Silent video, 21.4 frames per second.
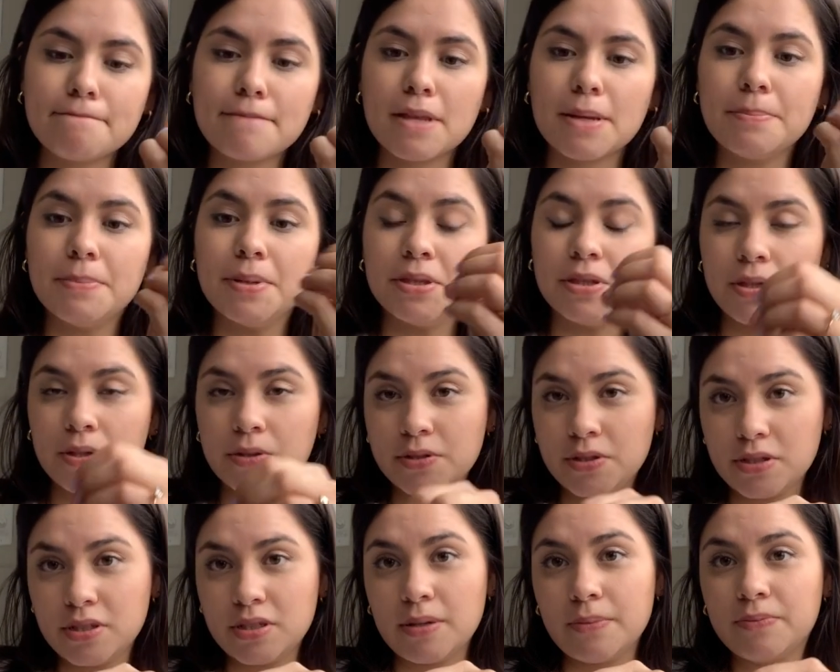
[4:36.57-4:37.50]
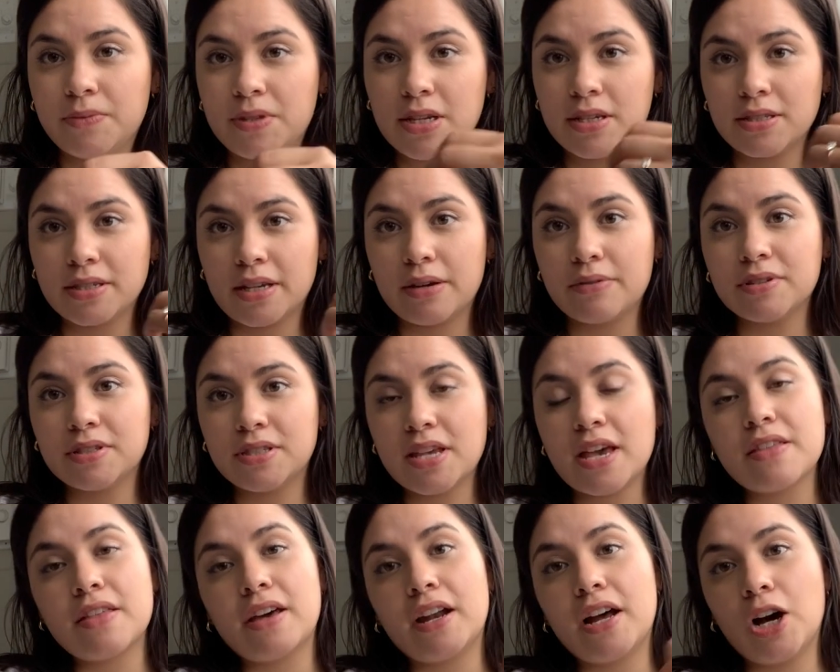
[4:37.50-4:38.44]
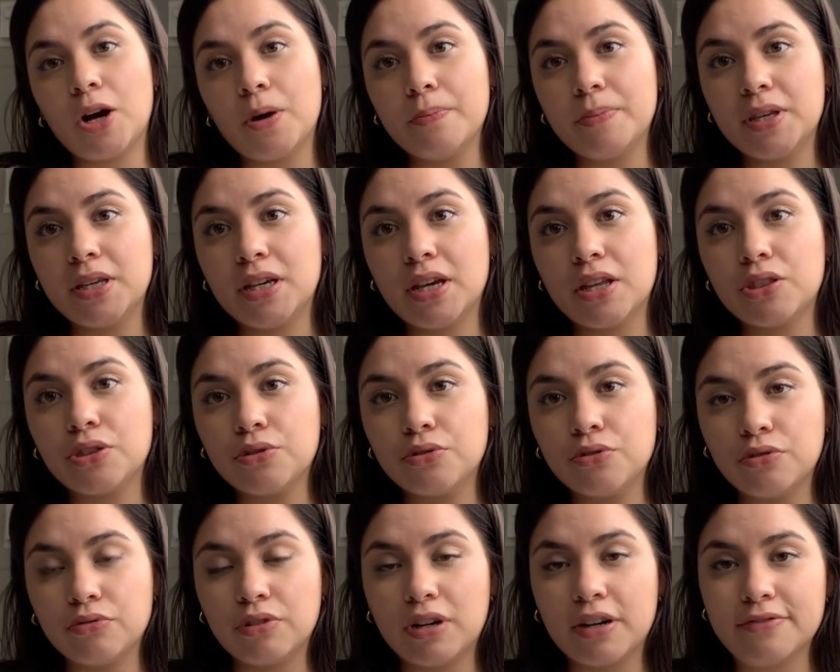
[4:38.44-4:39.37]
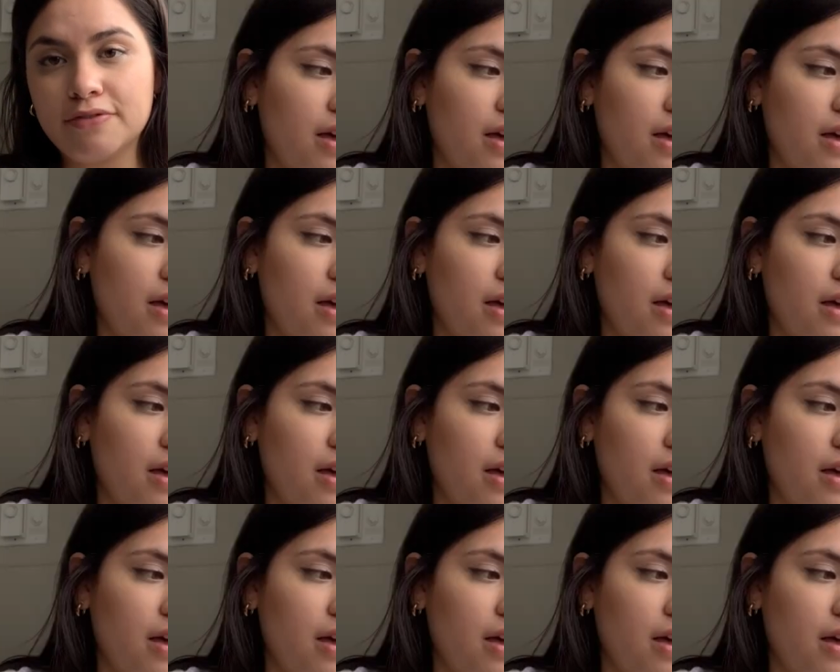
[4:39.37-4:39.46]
But those are some things I would say that helped me get through a rough